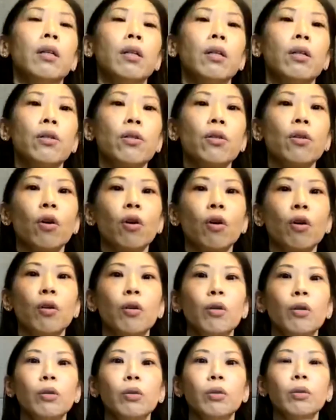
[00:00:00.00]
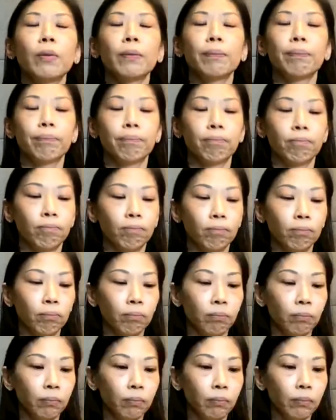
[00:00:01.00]
So
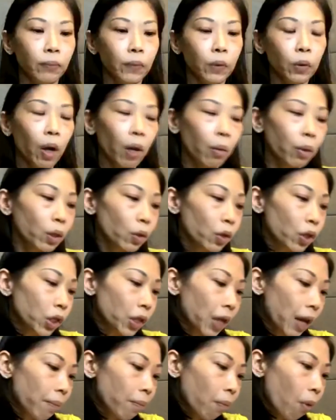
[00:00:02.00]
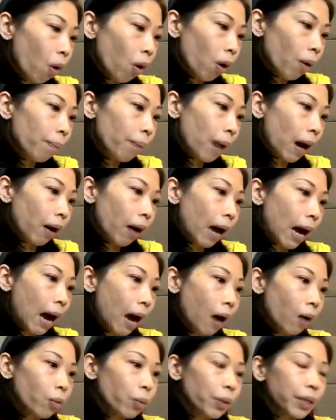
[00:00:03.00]
I want to share more about
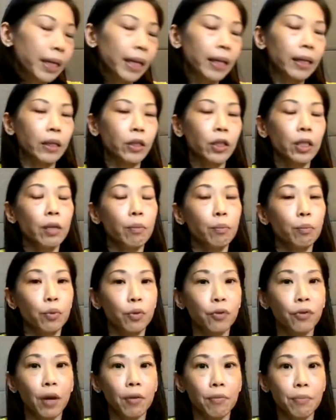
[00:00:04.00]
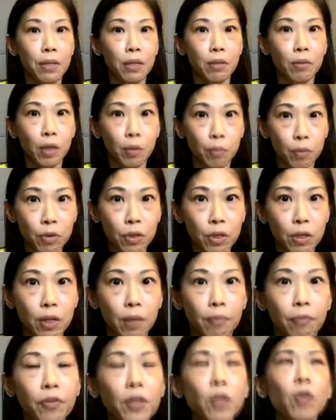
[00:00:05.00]
how we can actually improve our immune
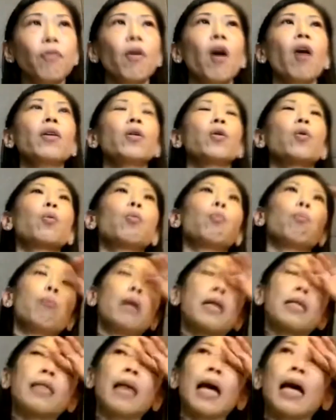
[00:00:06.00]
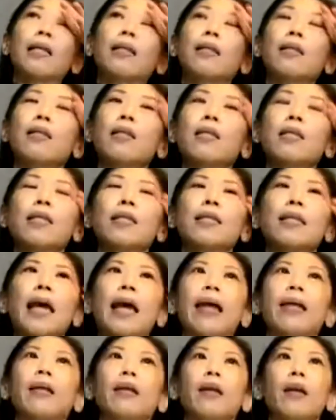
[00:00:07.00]
system. First of all, you must
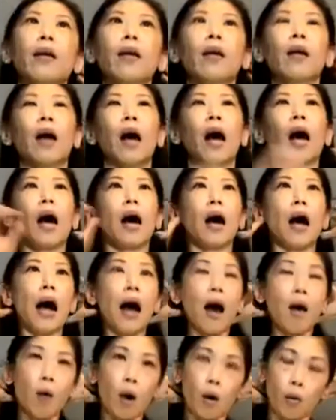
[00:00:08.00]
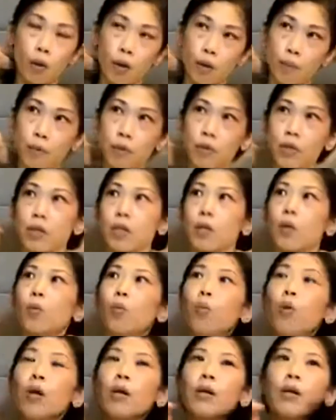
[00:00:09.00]
understand how our immune system
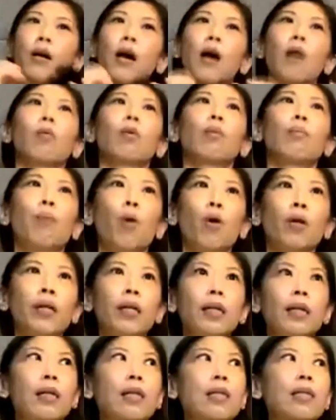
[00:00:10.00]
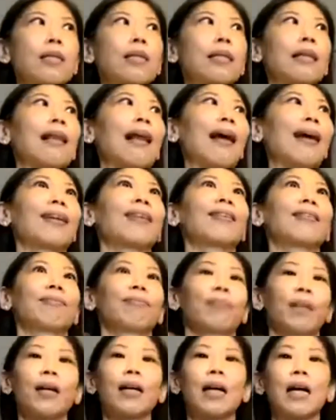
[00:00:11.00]
works. Our body is like
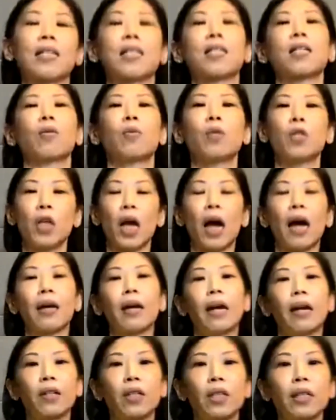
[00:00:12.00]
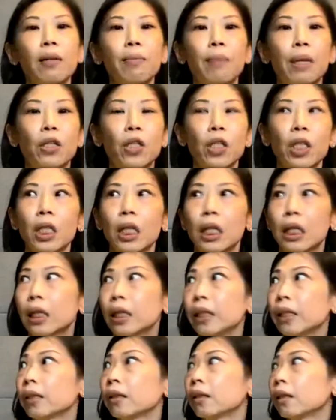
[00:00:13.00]
a castle, which I actually mentioned
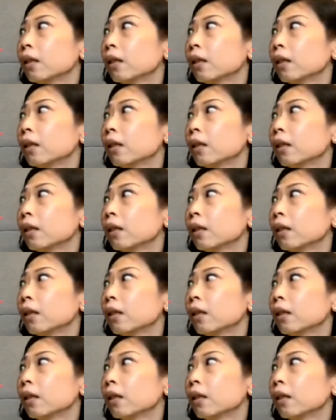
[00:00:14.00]
earlier,